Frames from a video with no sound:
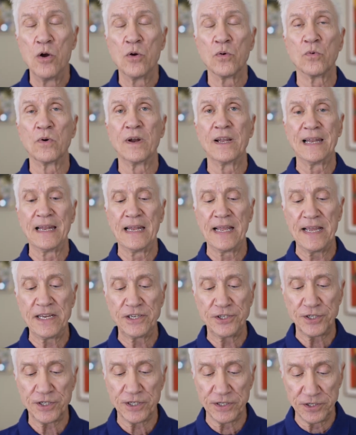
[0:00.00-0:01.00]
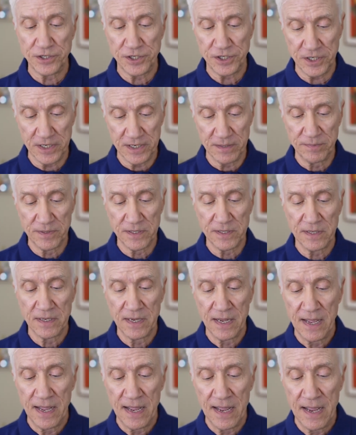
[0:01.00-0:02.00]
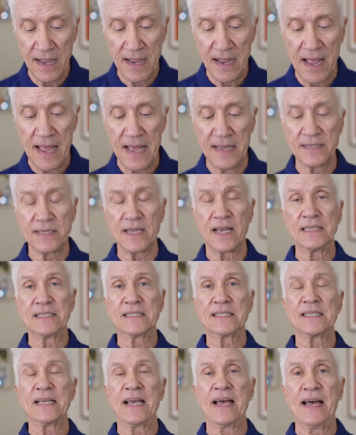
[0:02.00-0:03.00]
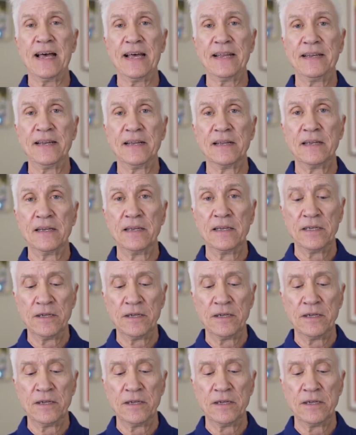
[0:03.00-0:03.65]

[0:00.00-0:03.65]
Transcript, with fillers: Relationships, as I said,